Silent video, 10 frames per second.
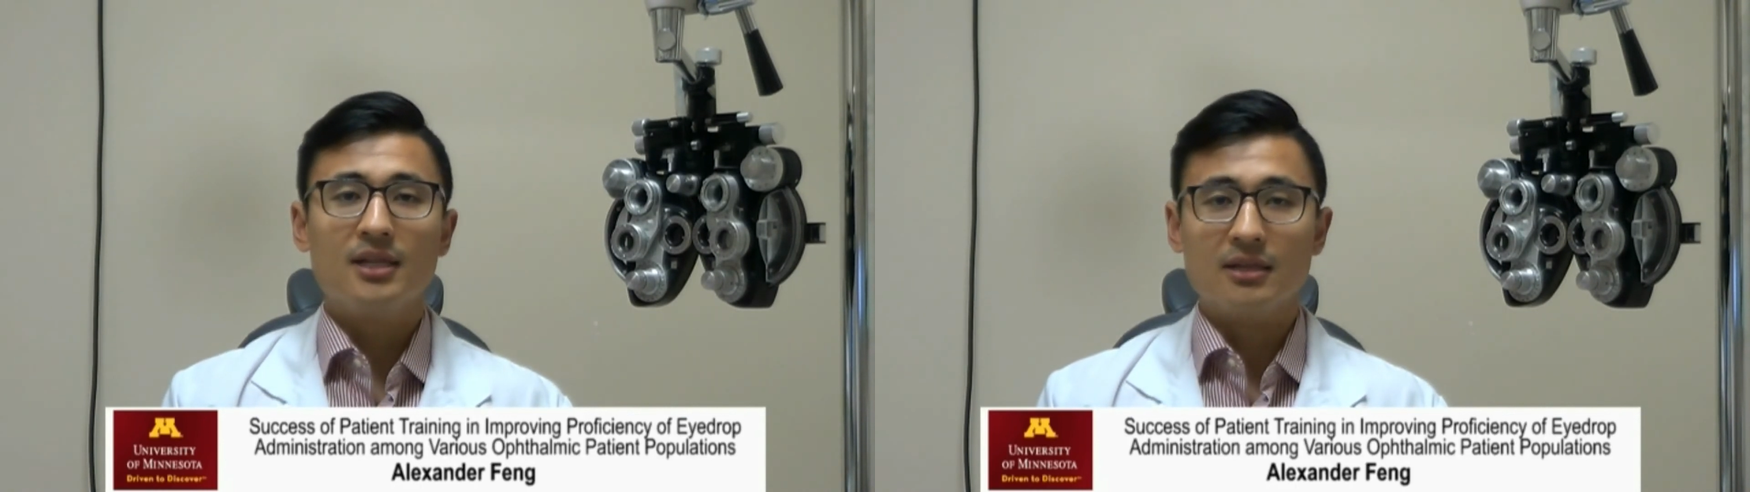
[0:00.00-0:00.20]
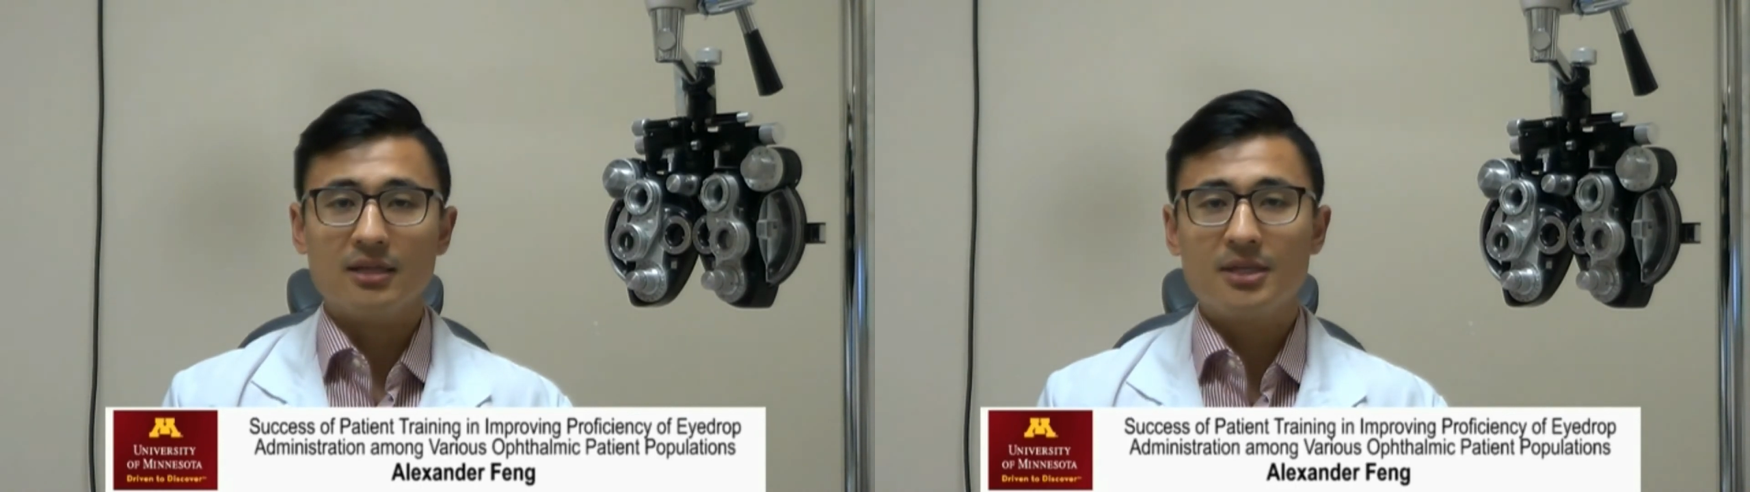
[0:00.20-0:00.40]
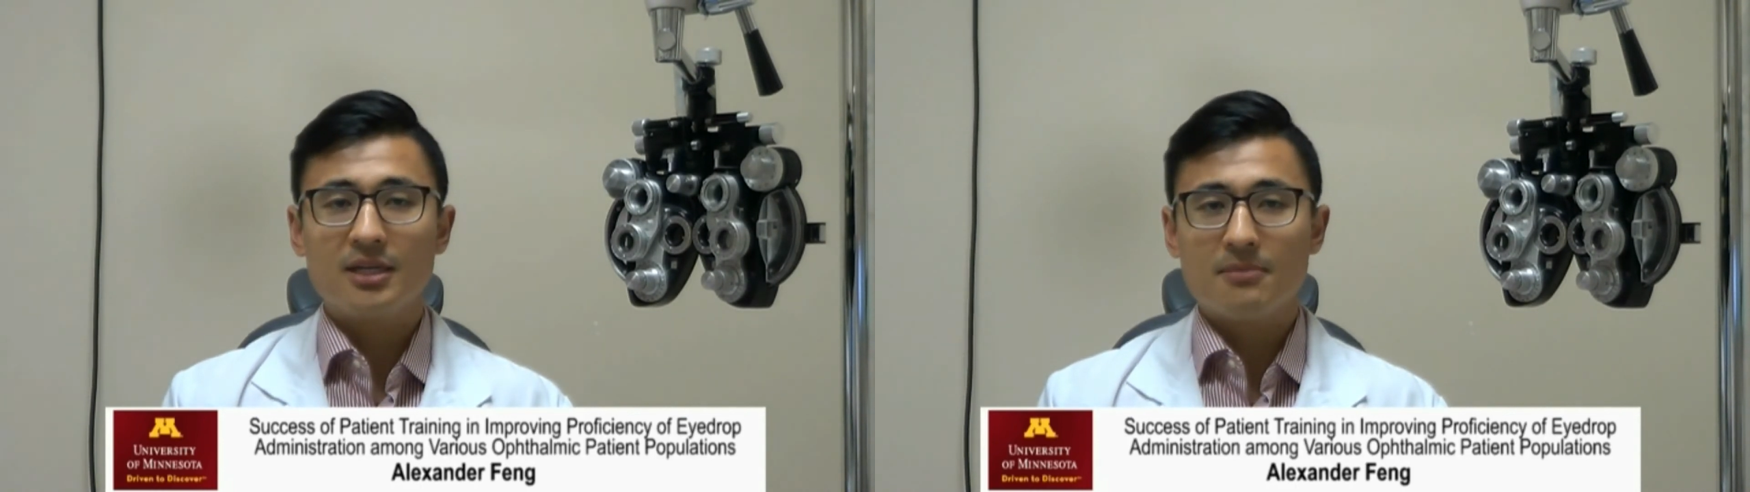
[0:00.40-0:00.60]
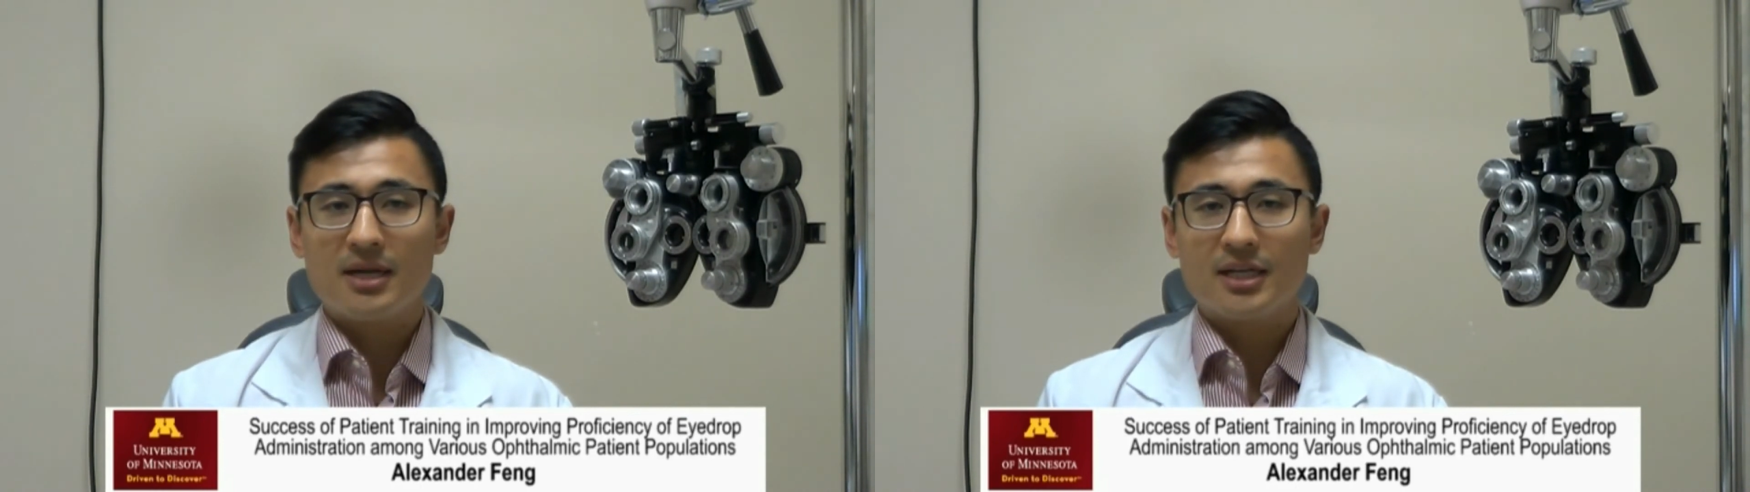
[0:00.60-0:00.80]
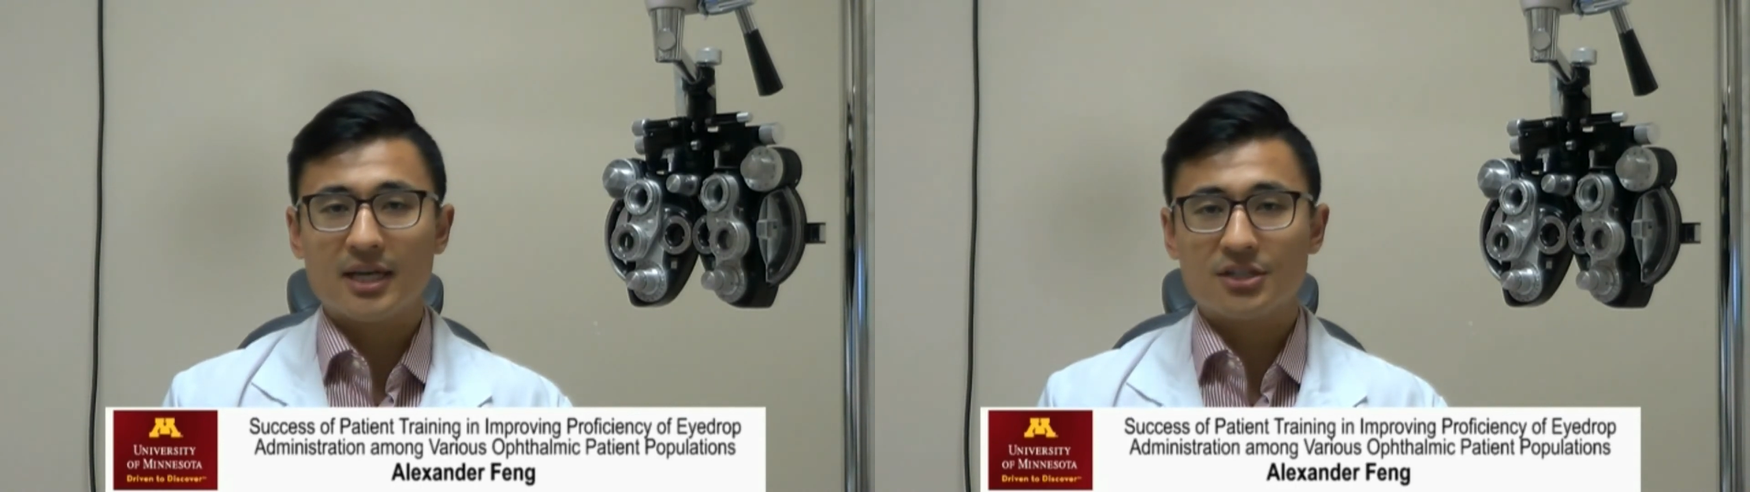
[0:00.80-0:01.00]
limiting
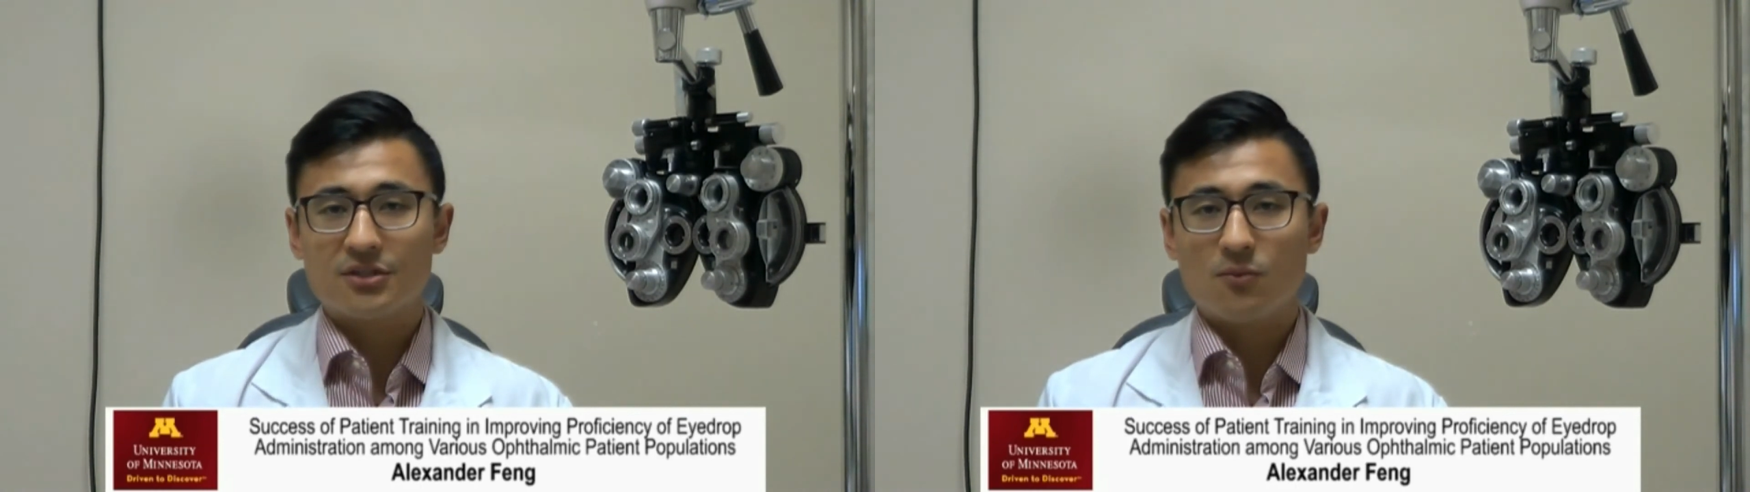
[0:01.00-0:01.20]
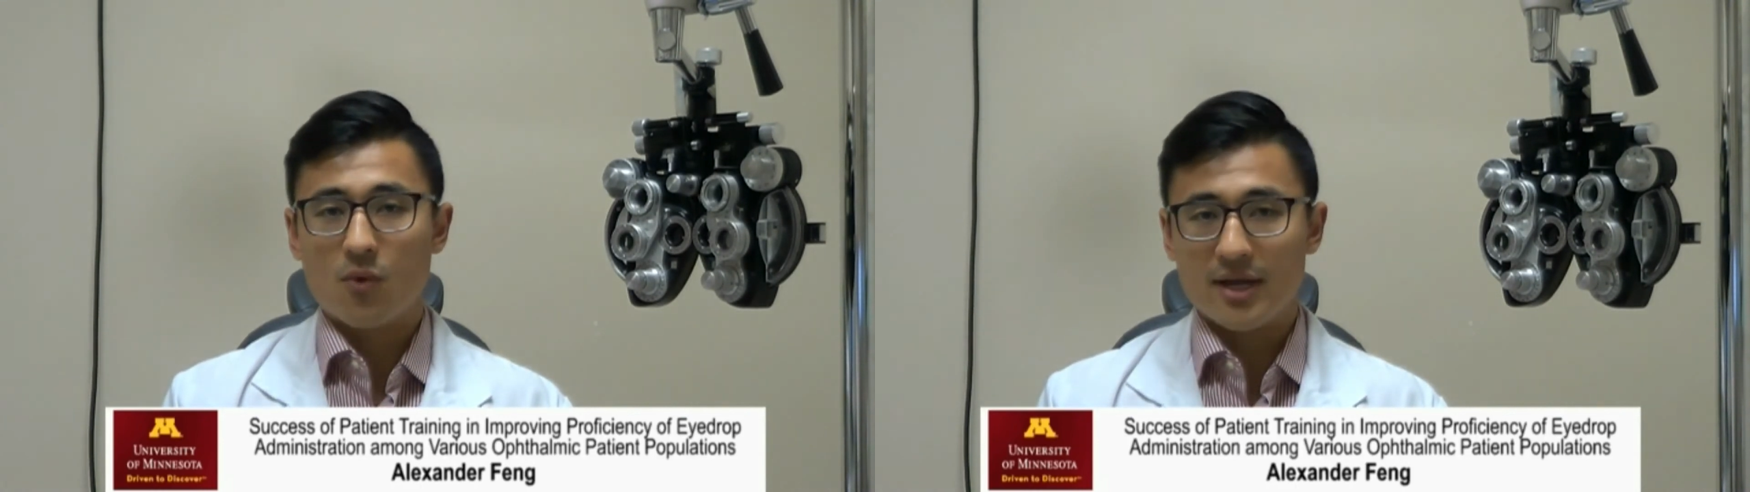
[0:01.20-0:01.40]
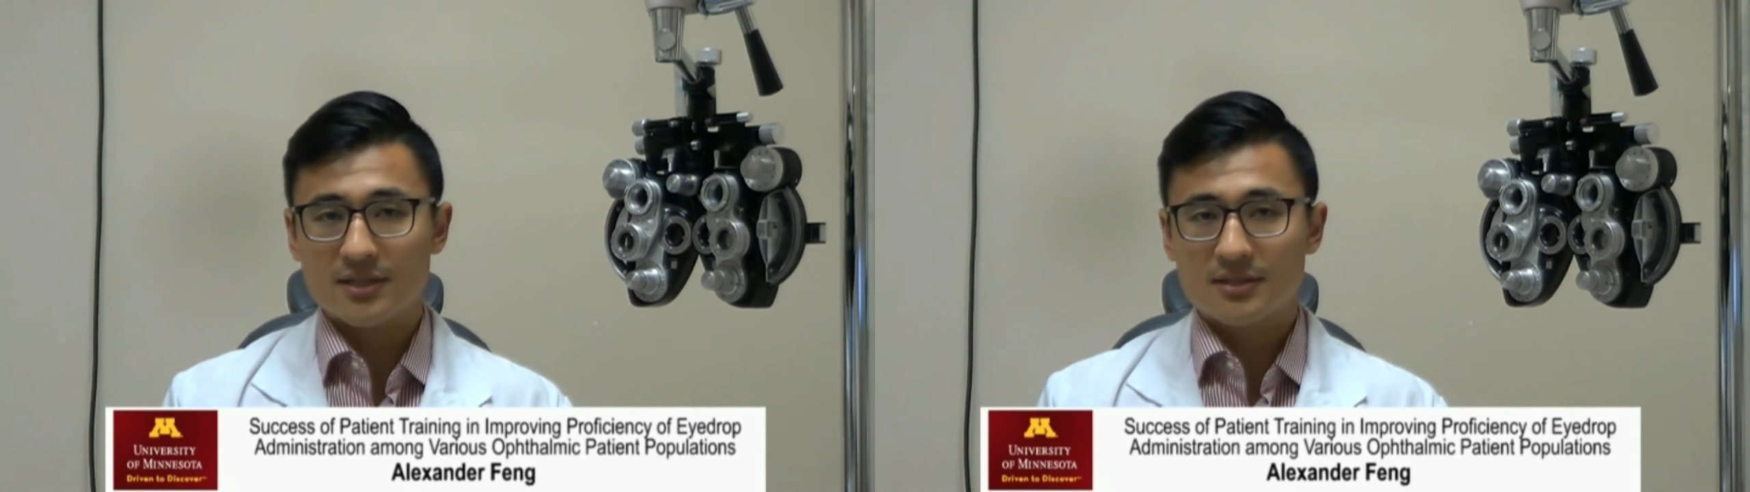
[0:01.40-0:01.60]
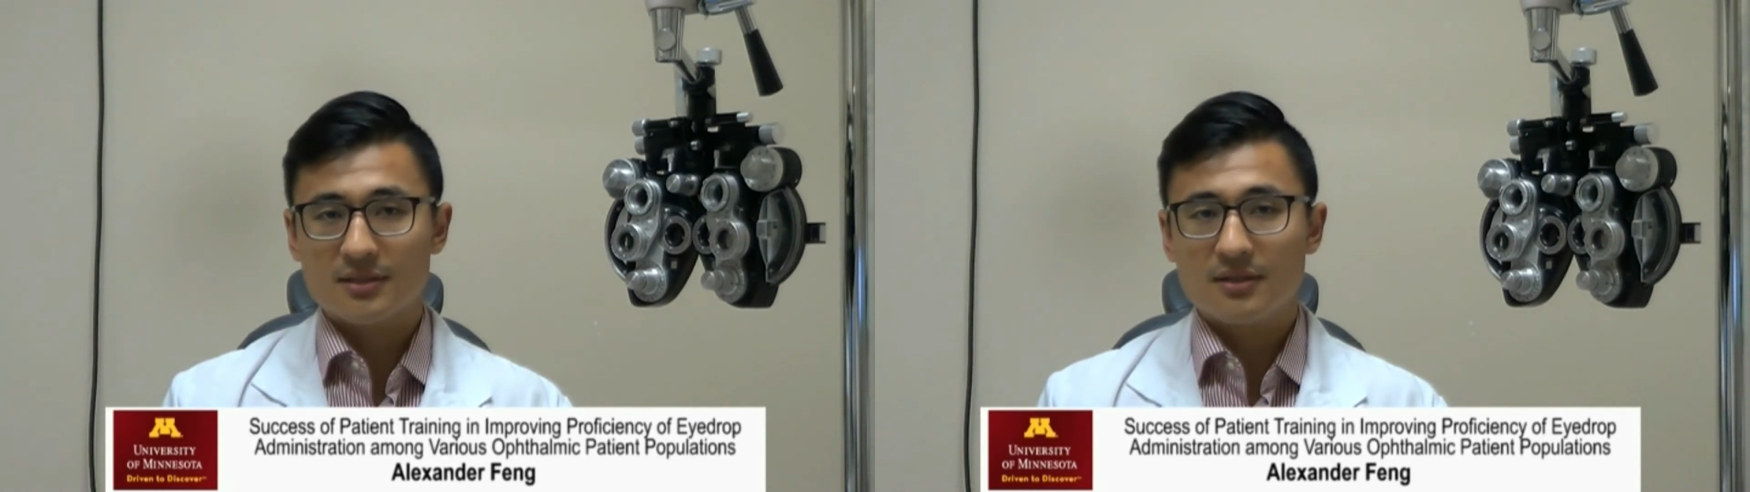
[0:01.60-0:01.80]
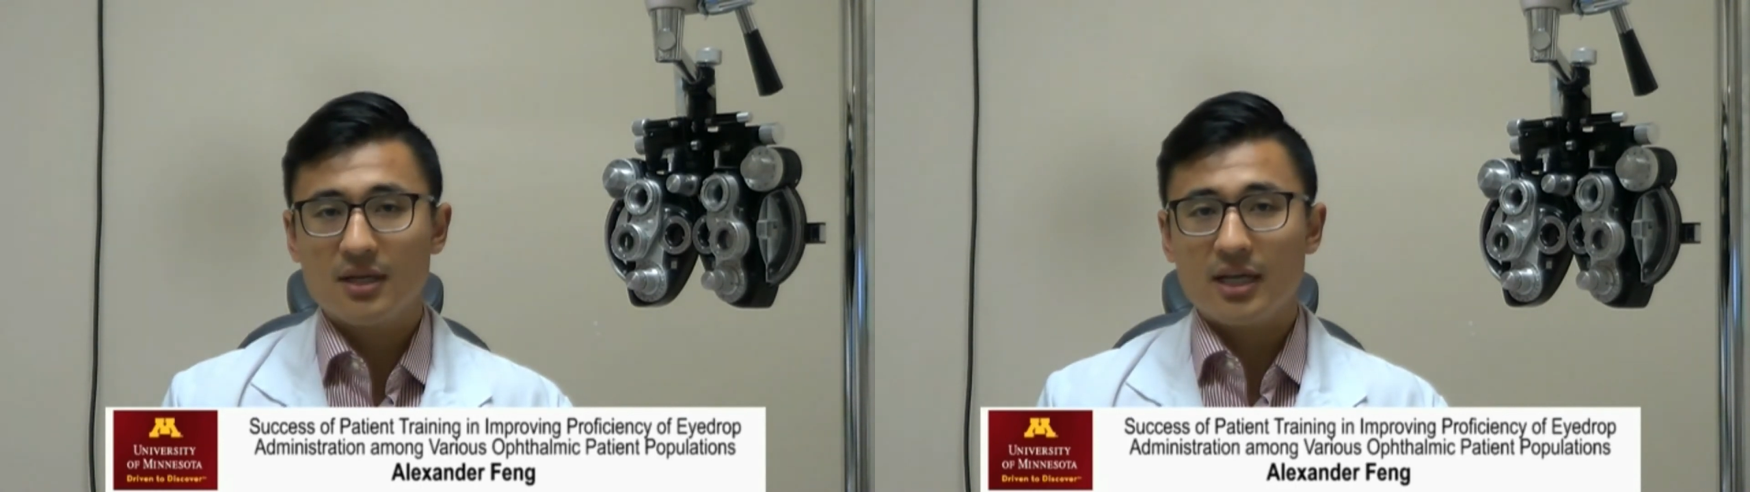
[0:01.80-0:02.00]
medication waste,